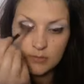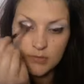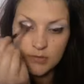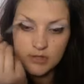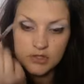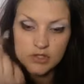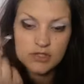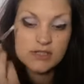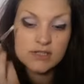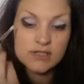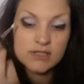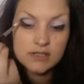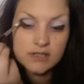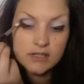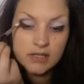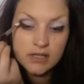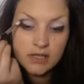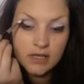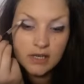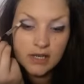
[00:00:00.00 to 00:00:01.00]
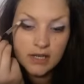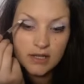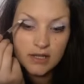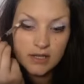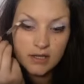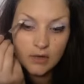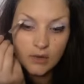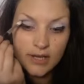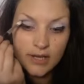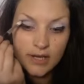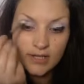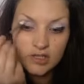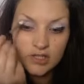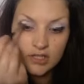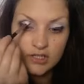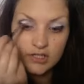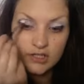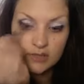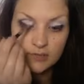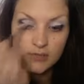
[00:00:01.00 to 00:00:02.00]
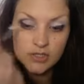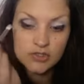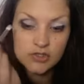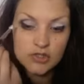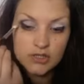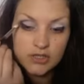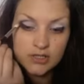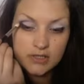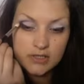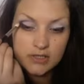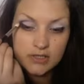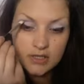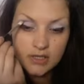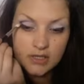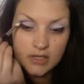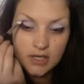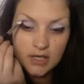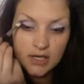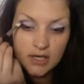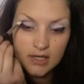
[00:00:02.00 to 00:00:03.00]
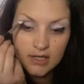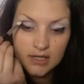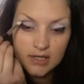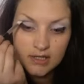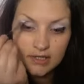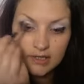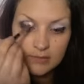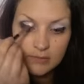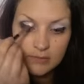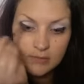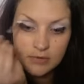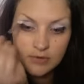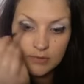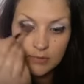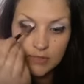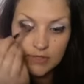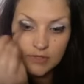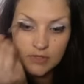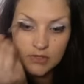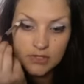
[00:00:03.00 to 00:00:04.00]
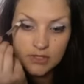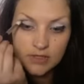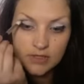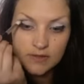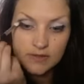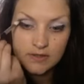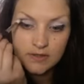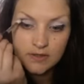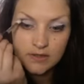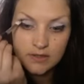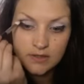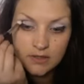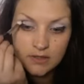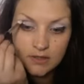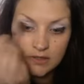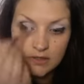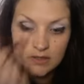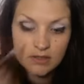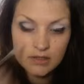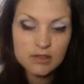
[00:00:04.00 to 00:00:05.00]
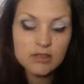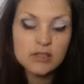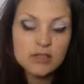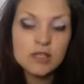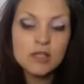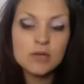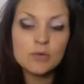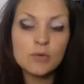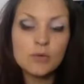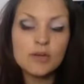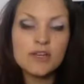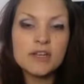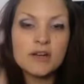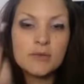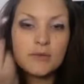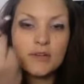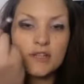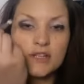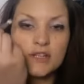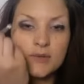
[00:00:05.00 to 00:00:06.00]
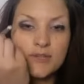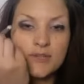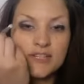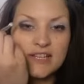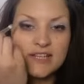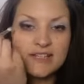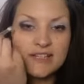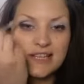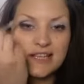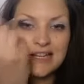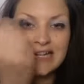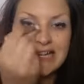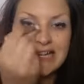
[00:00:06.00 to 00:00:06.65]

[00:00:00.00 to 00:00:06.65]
motions, and then quite jerky motions, and then smoother motions. What you don't want to do is this